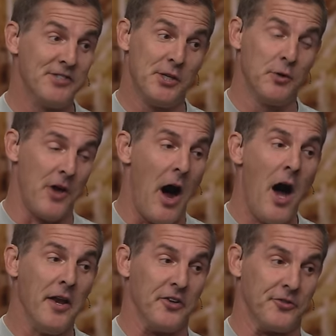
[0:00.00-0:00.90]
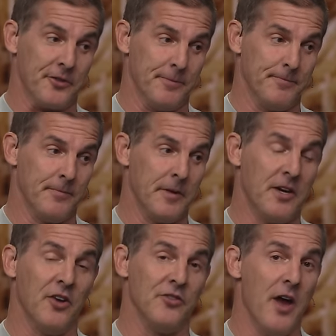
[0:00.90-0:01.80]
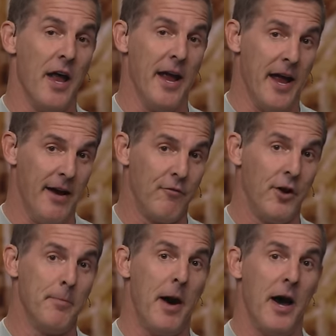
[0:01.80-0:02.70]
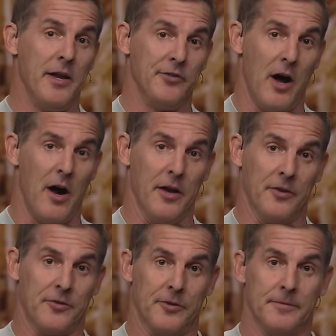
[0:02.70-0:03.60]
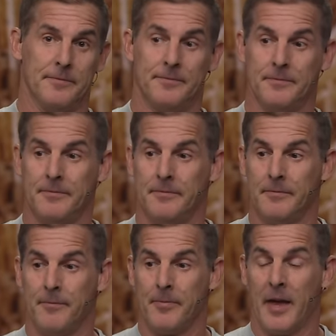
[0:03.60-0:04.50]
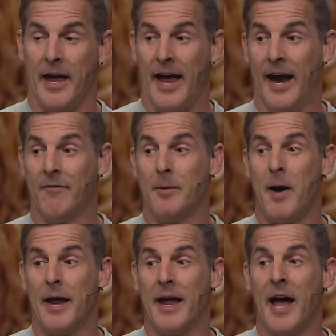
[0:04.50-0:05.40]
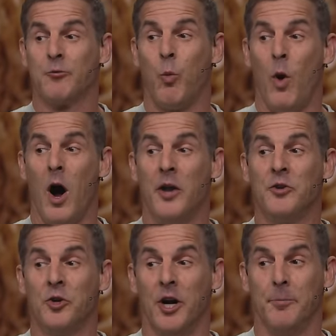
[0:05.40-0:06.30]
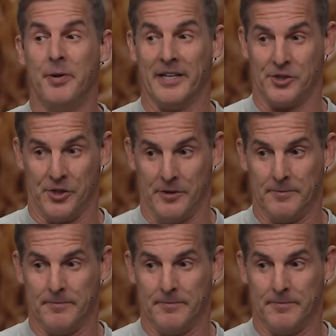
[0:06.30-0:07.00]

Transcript: she was honest, because not everybody's honest, everybody has one good picture.